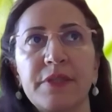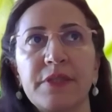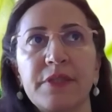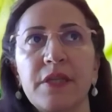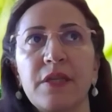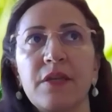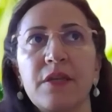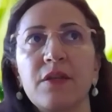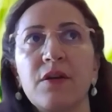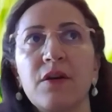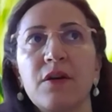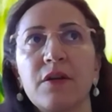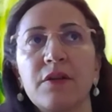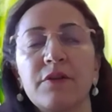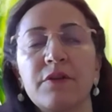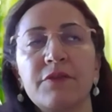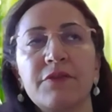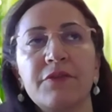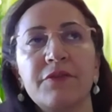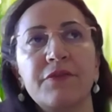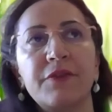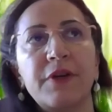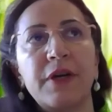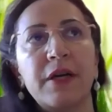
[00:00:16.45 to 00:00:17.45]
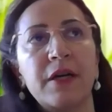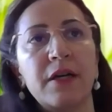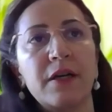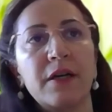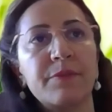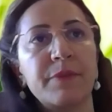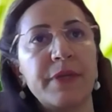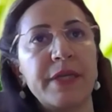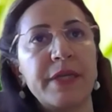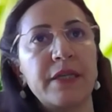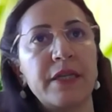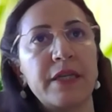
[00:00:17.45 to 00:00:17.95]
There's a lot of,
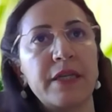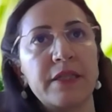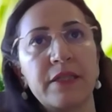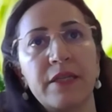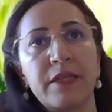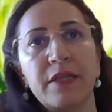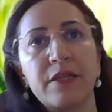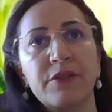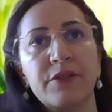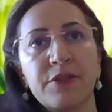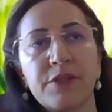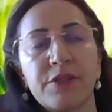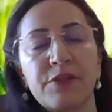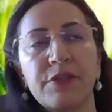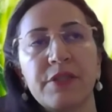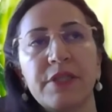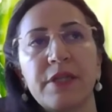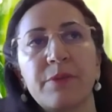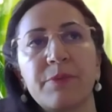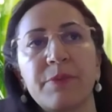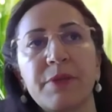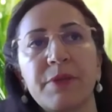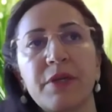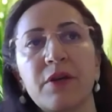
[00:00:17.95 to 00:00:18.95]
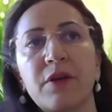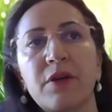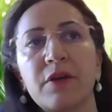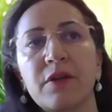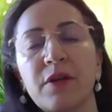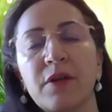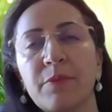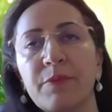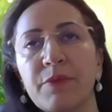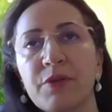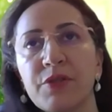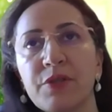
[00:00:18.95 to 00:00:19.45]
um, in, in the industry that we
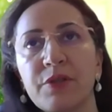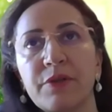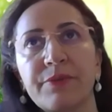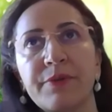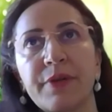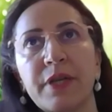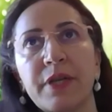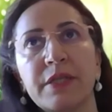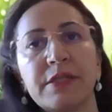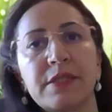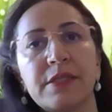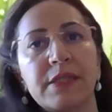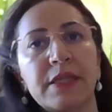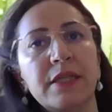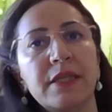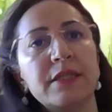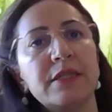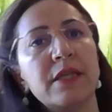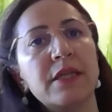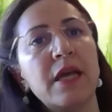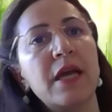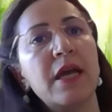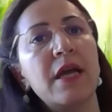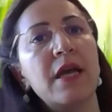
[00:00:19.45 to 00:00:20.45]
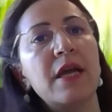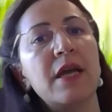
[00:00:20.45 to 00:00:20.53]
are, commercial real estate,